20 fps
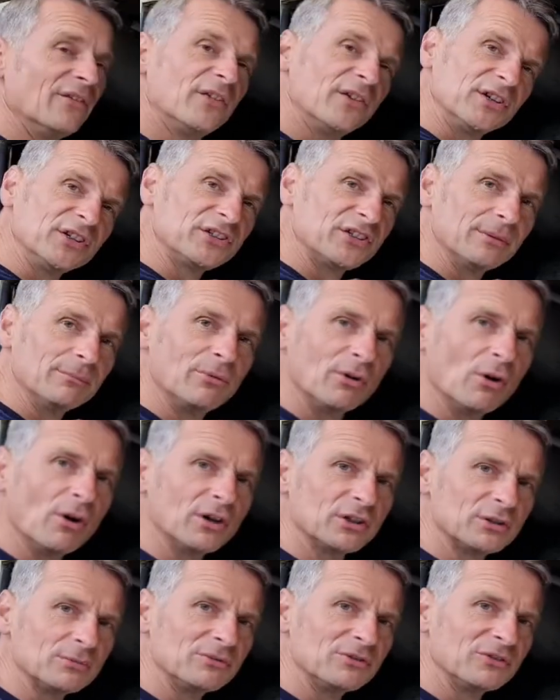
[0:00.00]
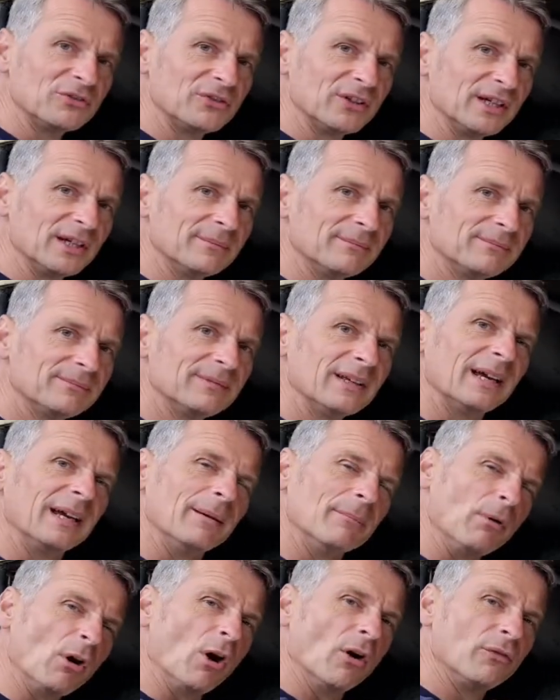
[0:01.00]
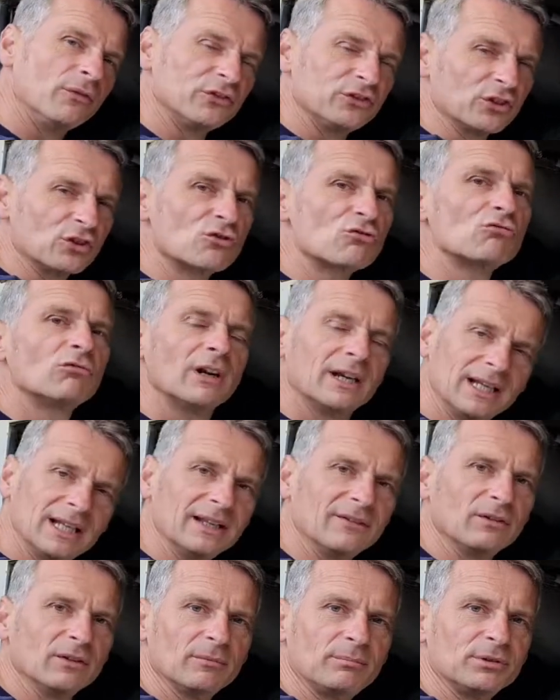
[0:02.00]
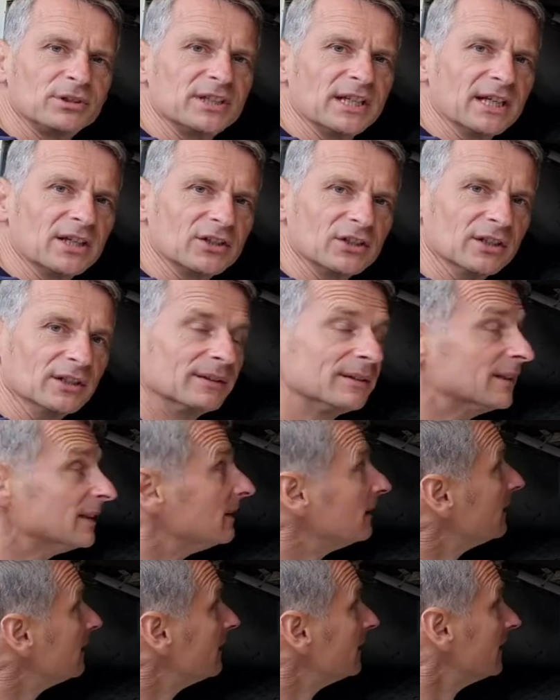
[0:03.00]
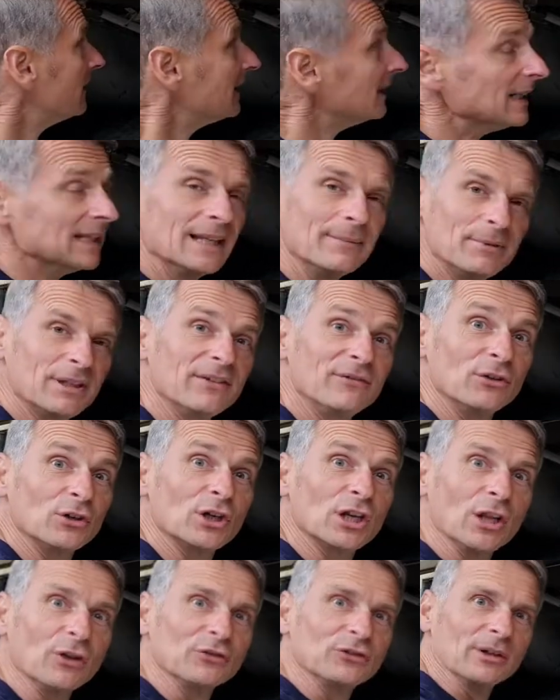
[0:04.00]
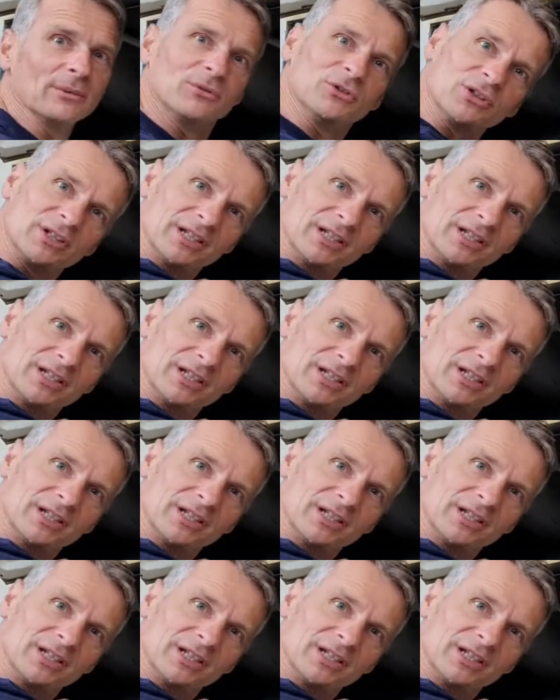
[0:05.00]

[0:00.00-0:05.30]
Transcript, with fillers: Very simple item to fit, offers a great level of protection. Let me give you a close up so you